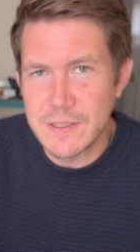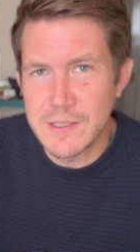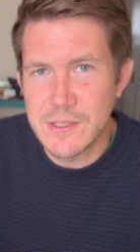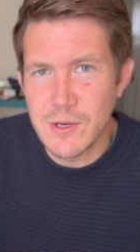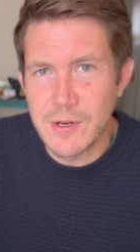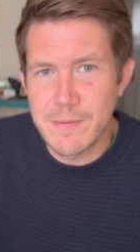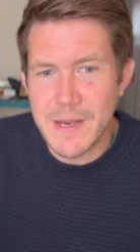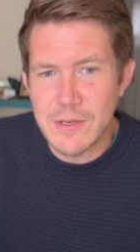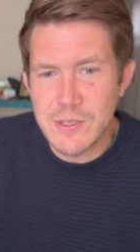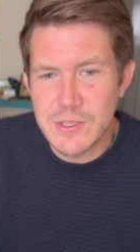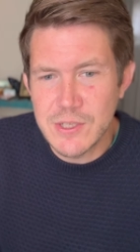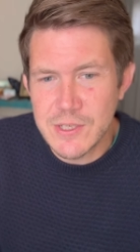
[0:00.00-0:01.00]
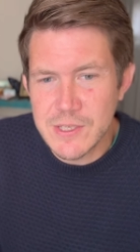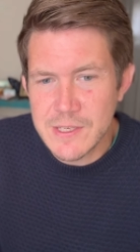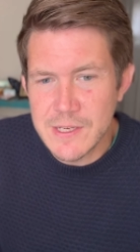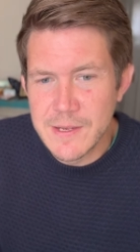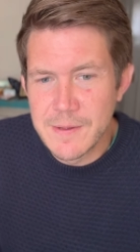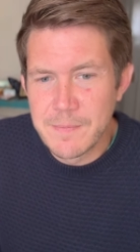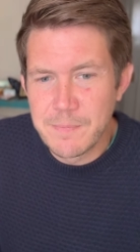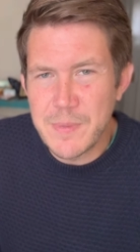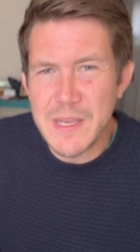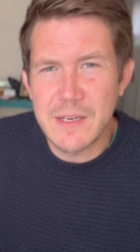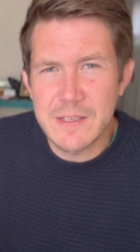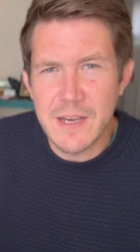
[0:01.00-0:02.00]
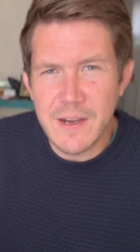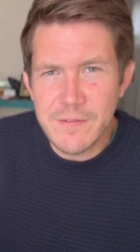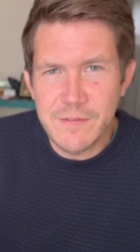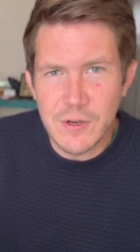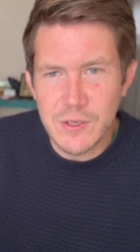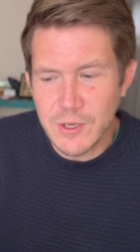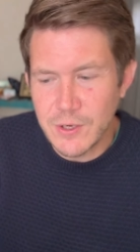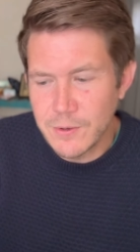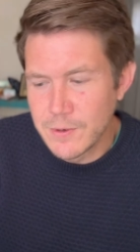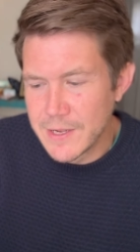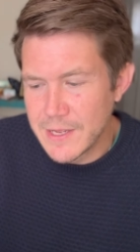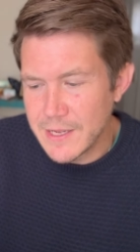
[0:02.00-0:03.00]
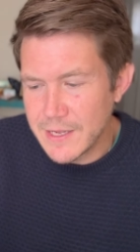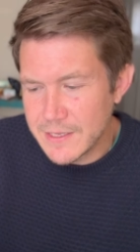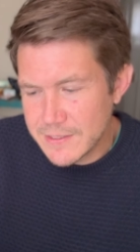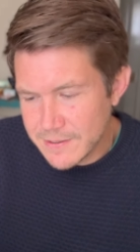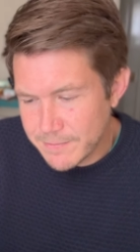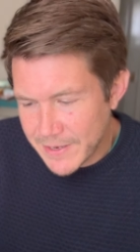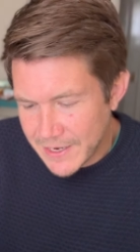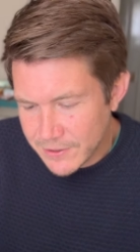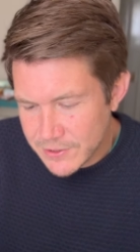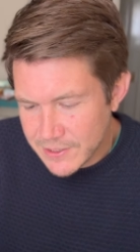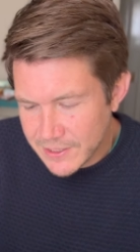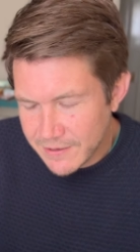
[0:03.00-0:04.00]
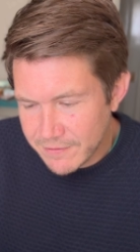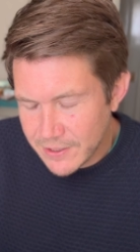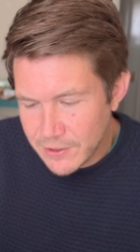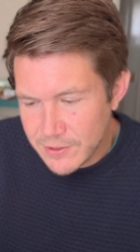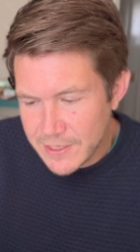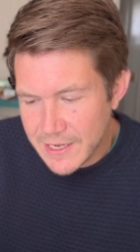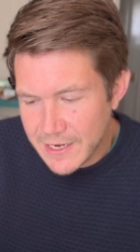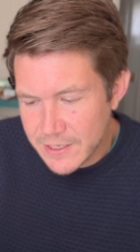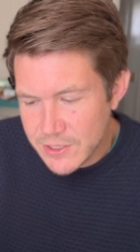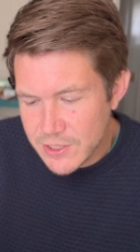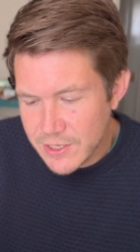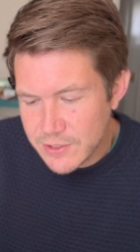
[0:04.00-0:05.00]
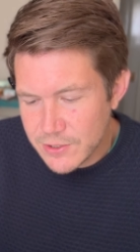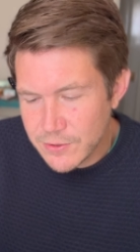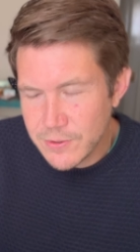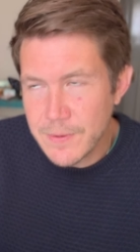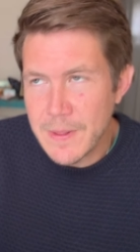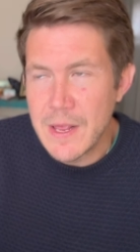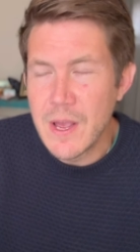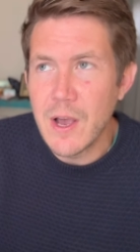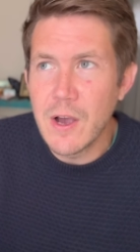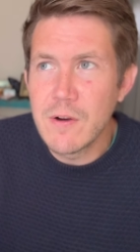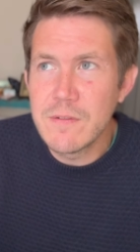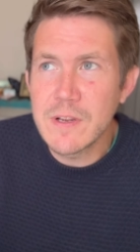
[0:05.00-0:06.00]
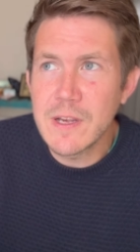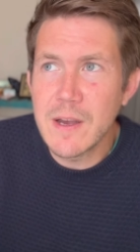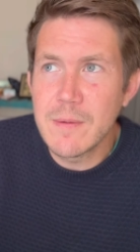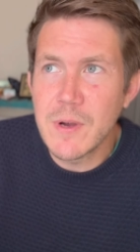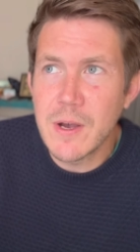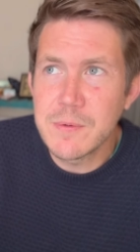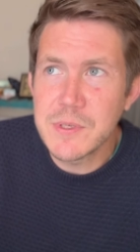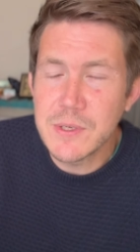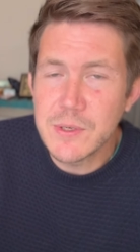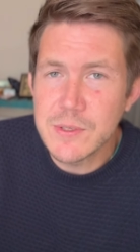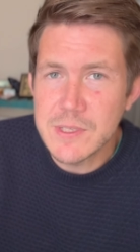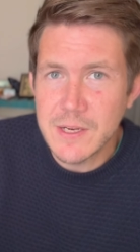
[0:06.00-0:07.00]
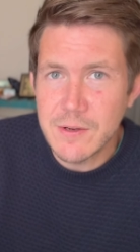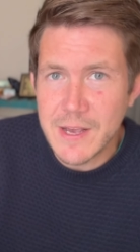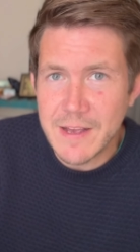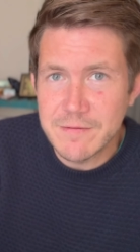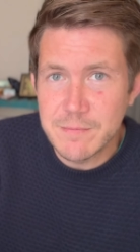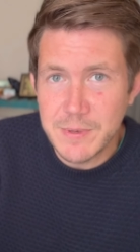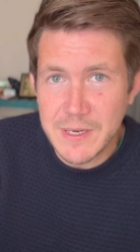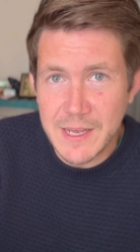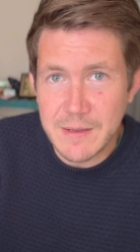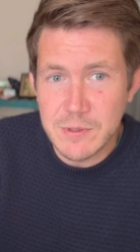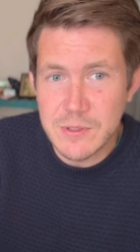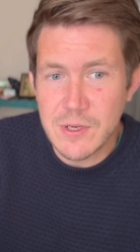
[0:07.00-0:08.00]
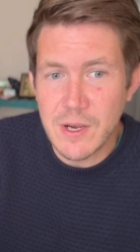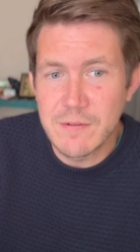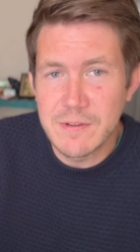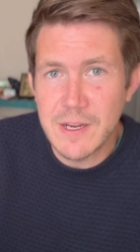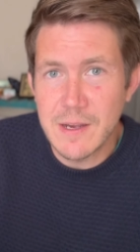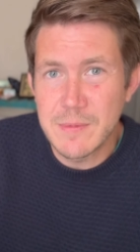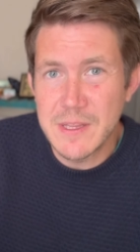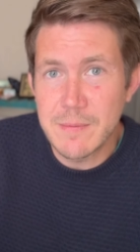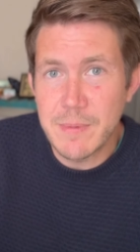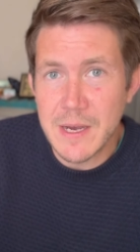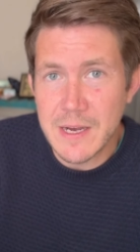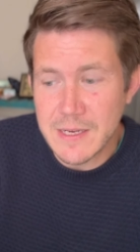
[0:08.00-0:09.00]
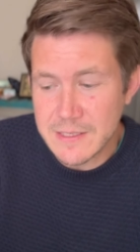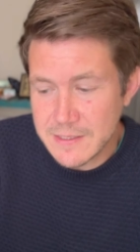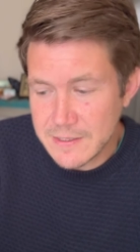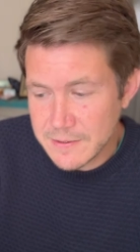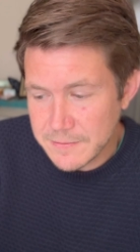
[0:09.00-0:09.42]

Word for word: It's not about just being tough on you. It's about giving you the energy to overcome obstacles that you haven't been able to overcome in the past.